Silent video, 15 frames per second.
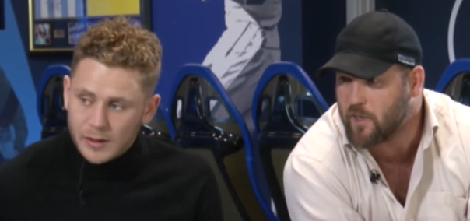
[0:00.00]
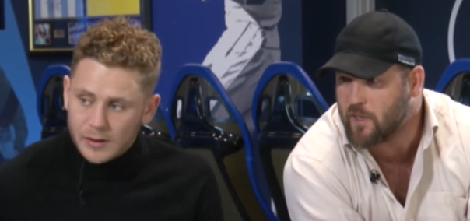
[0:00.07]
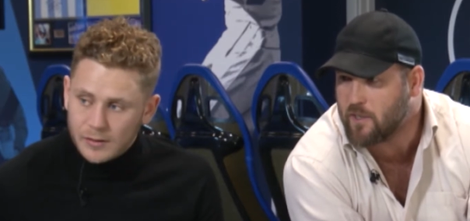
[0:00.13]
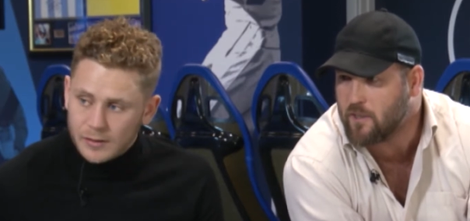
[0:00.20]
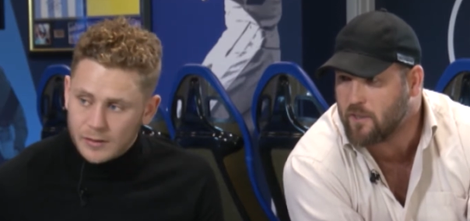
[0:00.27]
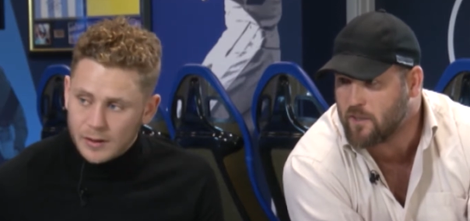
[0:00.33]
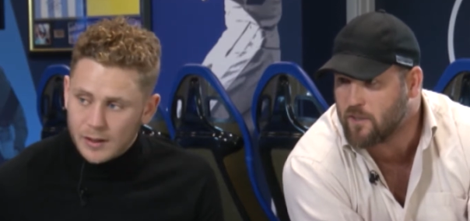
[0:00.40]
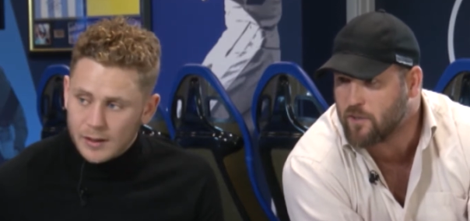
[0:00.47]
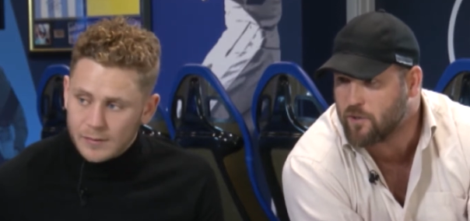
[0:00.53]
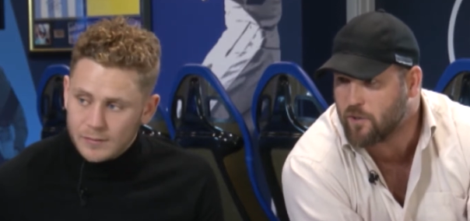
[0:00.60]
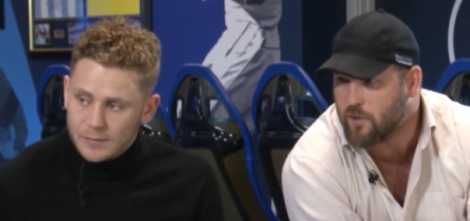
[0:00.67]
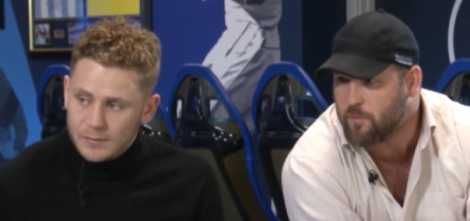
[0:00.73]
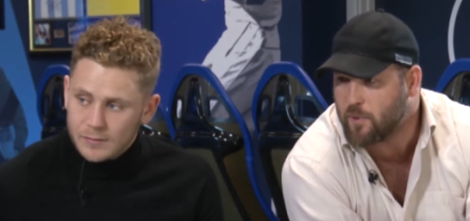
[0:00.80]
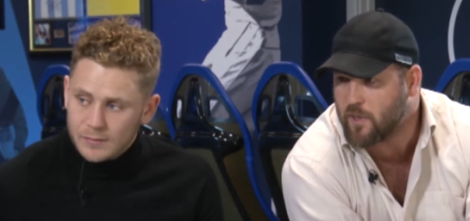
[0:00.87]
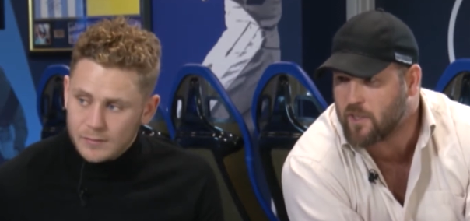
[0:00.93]
Speaker 1: European, yeah. is
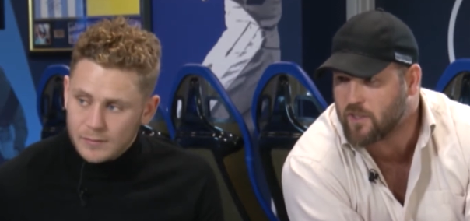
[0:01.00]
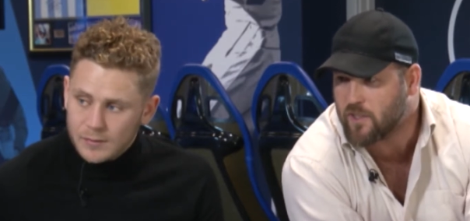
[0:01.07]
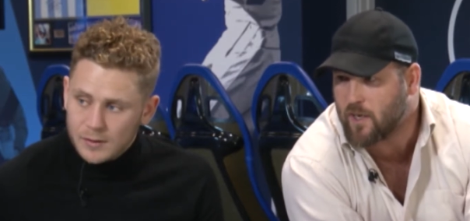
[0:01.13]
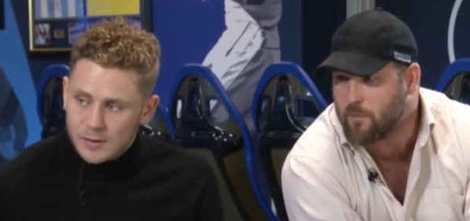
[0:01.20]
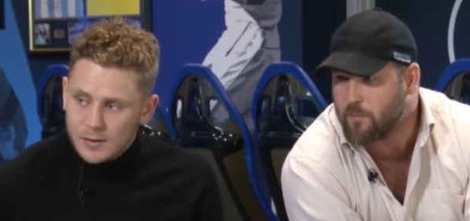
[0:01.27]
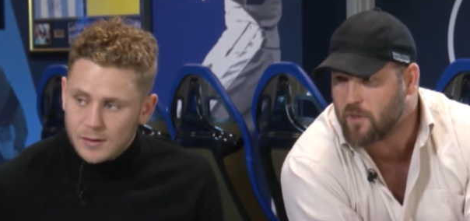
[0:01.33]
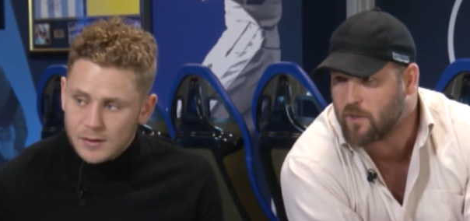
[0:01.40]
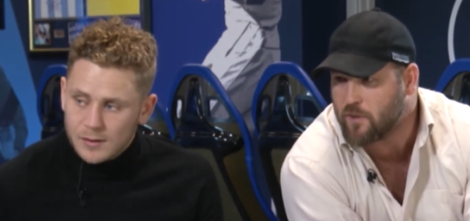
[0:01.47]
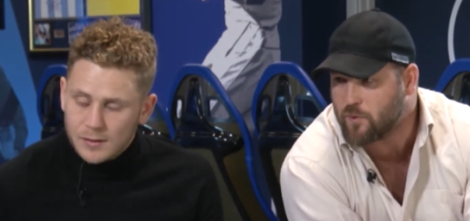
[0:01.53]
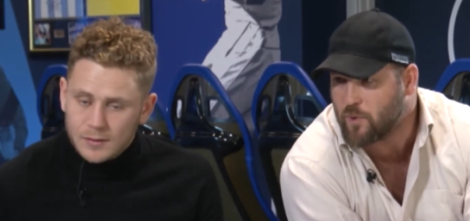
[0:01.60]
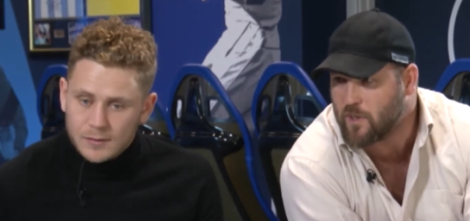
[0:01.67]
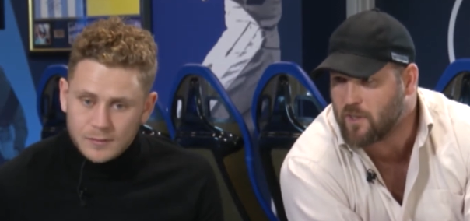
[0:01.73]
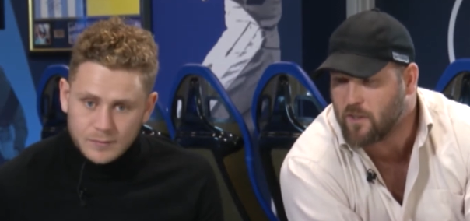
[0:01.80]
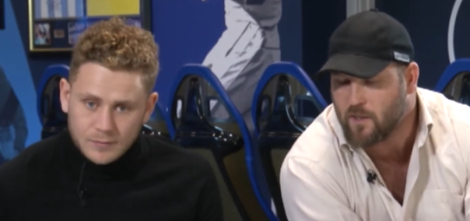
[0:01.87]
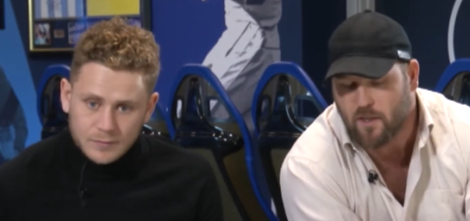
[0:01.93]
European mm. champion as
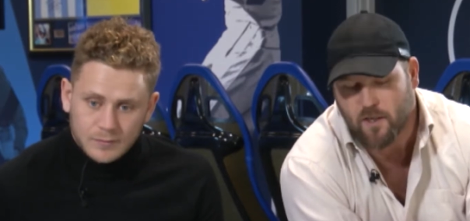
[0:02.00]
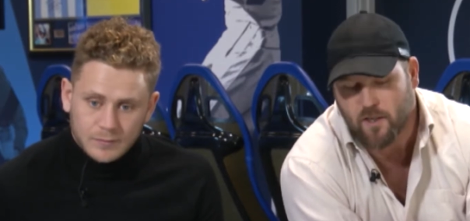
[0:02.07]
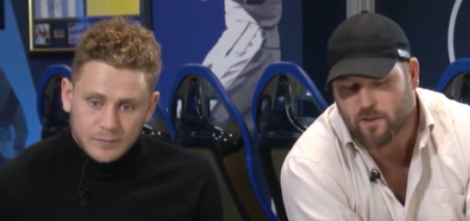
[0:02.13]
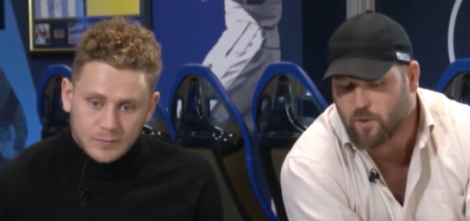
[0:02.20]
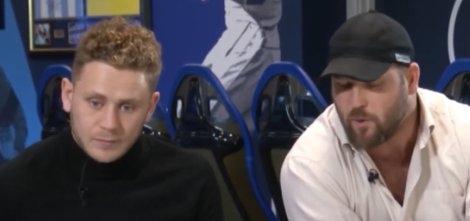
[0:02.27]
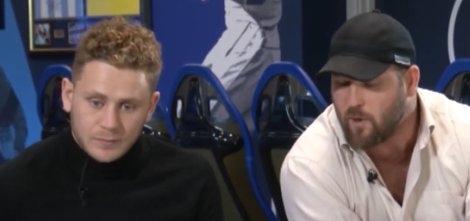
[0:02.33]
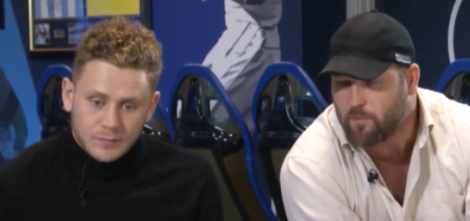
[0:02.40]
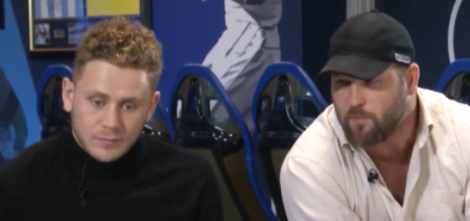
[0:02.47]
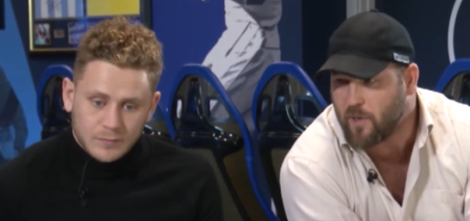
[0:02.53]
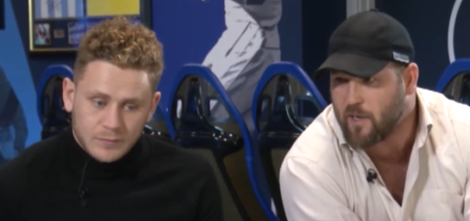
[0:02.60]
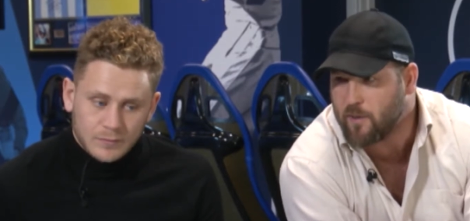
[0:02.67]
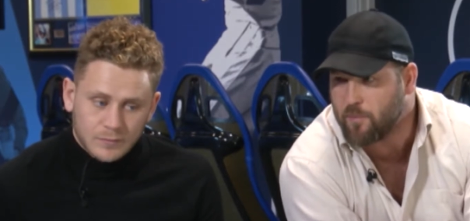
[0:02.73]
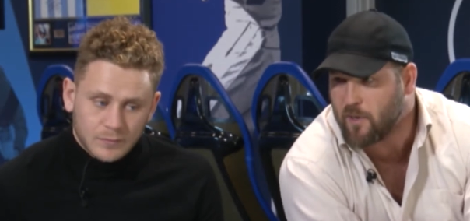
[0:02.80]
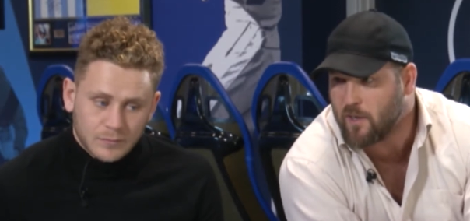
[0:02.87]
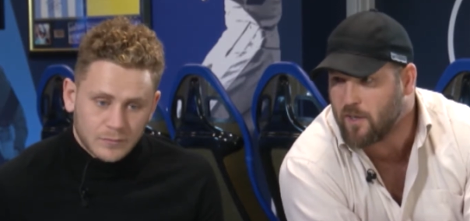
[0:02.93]
well. So on
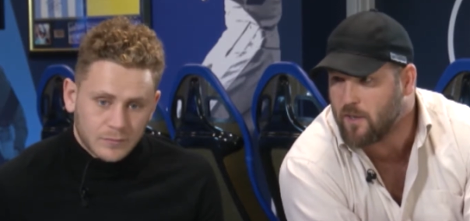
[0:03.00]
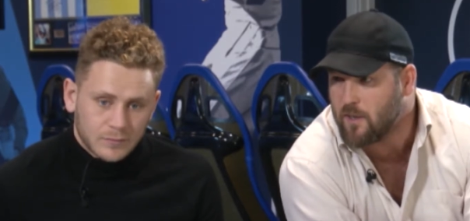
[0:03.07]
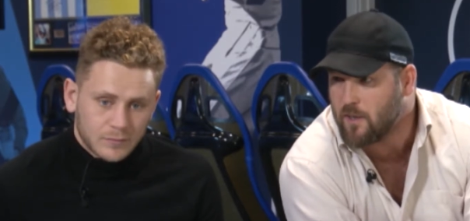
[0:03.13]
paper,